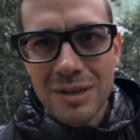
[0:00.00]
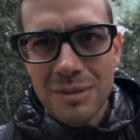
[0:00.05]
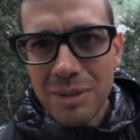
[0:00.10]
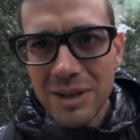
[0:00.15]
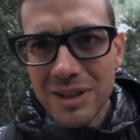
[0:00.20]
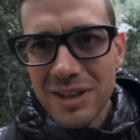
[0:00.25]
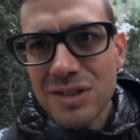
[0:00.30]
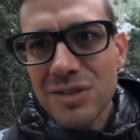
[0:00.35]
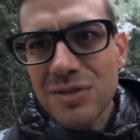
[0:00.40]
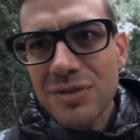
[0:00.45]

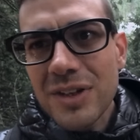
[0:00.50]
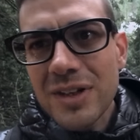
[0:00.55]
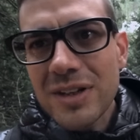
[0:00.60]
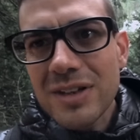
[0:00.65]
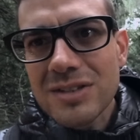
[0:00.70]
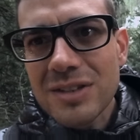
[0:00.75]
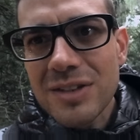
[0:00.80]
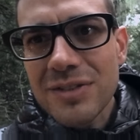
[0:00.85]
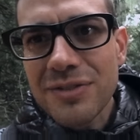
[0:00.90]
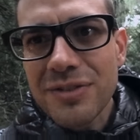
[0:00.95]
But this fear
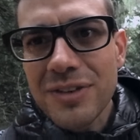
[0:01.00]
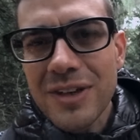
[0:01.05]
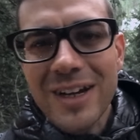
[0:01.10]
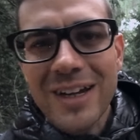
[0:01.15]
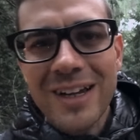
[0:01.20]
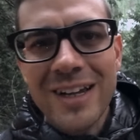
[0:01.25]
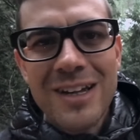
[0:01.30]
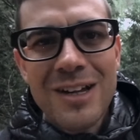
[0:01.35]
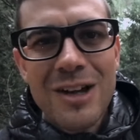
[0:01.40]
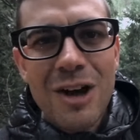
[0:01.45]
is a
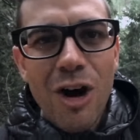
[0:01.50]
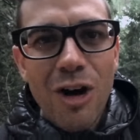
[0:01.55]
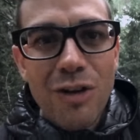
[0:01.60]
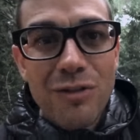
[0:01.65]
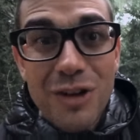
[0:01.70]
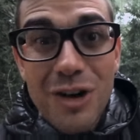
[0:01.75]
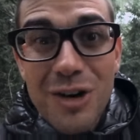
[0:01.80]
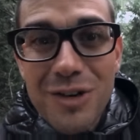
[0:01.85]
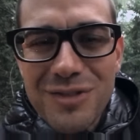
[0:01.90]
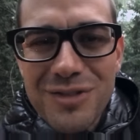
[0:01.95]
fear
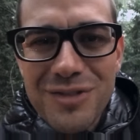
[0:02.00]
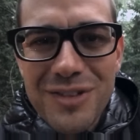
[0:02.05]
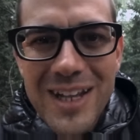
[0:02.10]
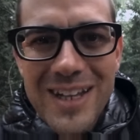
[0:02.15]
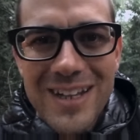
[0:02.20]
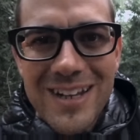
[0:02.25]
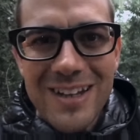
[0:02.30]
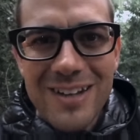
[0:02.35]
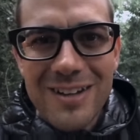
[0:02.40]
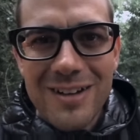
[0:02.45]
of
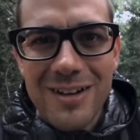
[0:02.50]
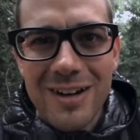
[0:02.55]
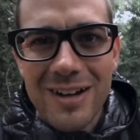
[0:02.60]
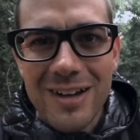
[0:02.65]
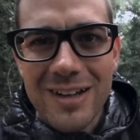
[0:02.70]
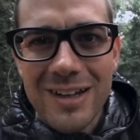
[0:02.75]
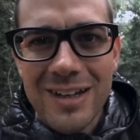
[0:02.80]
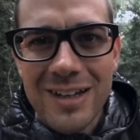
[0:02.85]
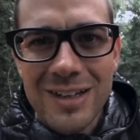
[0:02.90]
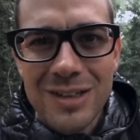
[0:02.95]
offending
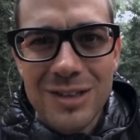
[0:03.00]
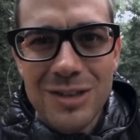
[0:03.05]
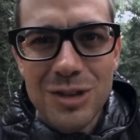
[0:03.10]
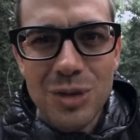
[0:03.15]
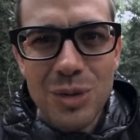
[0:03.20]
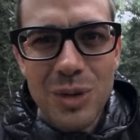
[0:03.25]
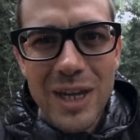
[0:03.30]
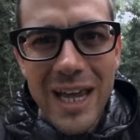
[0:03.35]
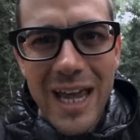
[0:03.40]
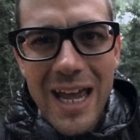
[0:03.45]
God,
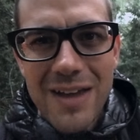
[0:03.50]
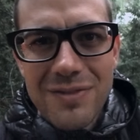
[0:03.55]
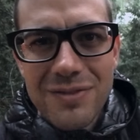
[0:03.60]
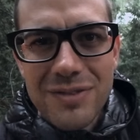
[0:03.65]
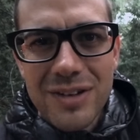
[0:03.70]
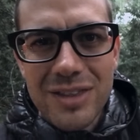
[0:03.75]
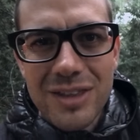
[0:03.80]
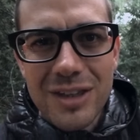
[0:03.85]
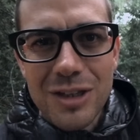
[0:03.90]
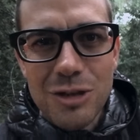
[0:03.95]
doing
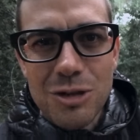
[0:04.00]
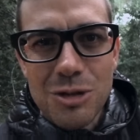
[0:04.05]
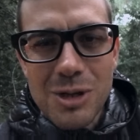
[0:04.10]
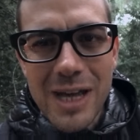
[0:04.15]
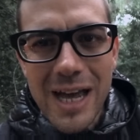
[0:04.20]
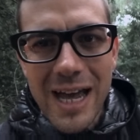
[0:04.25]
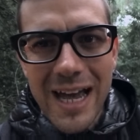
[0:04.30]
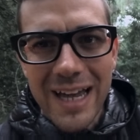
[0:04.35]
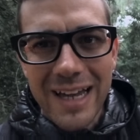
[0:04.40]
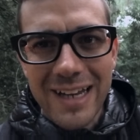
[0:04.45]
everything you
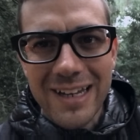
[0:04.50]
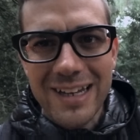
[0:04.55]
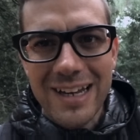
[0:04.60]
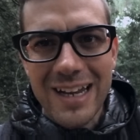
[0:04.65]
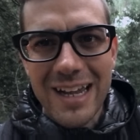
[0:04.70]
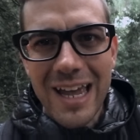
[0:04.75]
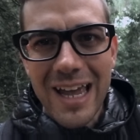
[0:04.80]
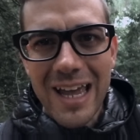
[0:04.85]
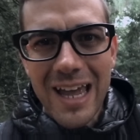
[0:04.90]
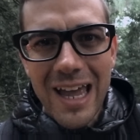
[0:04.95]
can in
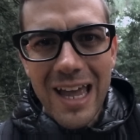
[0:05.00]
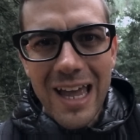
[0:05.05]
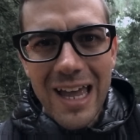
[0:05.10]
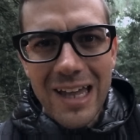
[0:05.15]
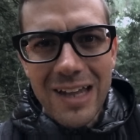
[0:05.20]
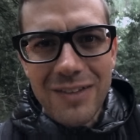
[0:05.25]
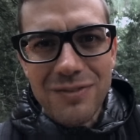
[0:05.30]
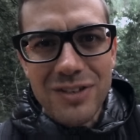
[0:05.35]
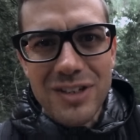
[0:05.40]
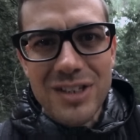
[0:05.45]

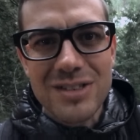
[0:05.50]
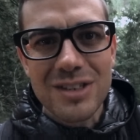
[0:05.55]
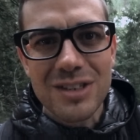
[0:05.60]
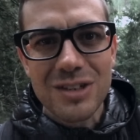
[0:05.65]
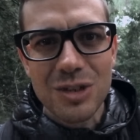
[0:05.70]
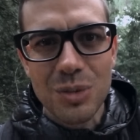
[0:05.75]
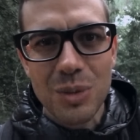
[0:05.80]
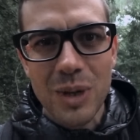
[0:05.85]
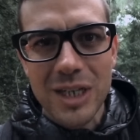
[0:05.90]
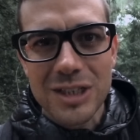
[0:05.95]
every
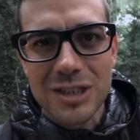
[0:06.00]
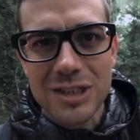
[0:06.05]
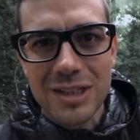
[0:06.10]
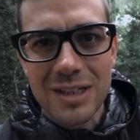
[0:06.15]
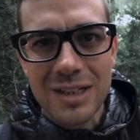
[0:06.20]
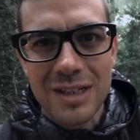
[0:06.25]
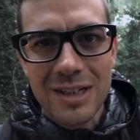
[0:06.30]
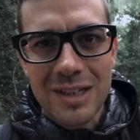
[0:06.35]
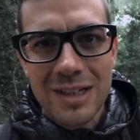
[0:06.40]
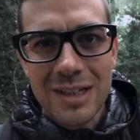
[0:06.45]
situation
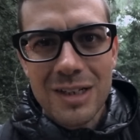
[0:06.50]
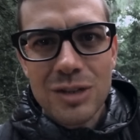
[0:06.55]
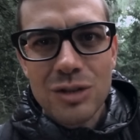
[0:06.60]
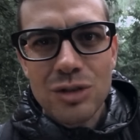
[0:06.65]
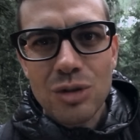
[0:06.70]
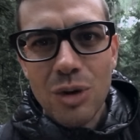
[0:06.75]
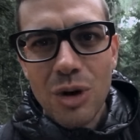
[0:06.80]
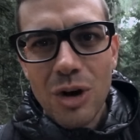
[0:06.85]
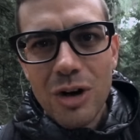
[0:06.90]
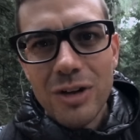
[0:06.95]

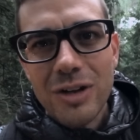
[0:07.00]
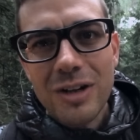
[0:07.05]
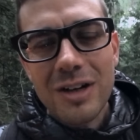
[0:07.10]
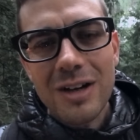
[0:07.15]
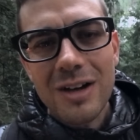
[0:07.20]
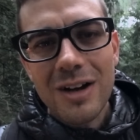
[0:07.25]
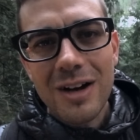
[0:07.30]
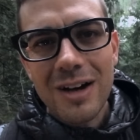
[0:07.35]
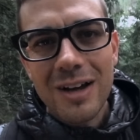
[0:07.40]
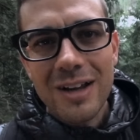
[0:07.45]
to honor
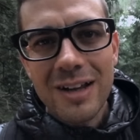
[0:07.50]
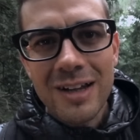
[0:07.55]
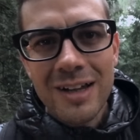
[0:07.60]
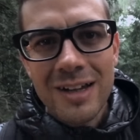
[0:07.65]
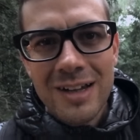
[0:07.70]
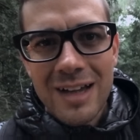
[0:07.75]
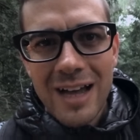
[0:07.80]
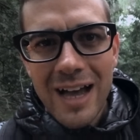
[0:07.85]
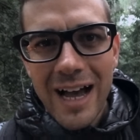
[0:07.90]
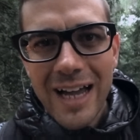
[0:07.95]
God
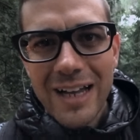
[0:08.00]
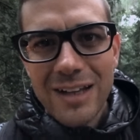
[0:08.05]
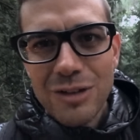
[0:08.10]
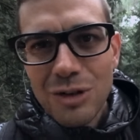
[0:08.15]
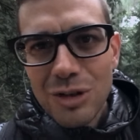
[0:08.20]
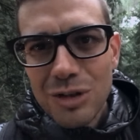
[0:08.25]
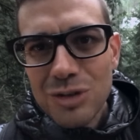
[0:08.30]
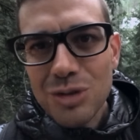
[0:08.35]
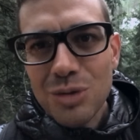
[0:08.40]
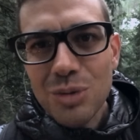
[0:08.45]
and
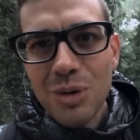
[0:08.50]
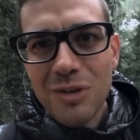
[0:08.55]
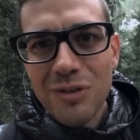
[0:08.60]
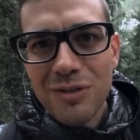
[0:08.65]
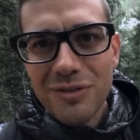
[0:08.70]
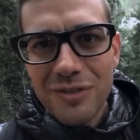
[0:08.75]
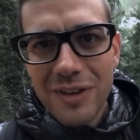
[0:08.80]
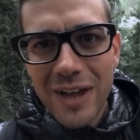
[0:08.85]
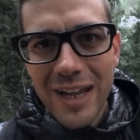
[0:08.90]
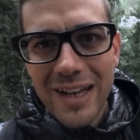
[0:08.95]
not to
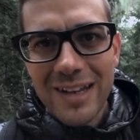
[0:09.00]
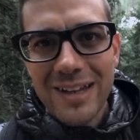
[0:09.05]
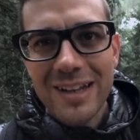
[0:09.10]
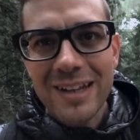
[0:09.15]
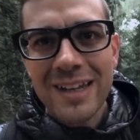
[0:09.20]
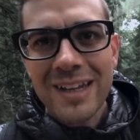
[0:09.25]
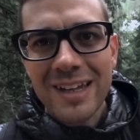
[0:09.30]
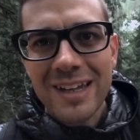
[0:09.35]
offend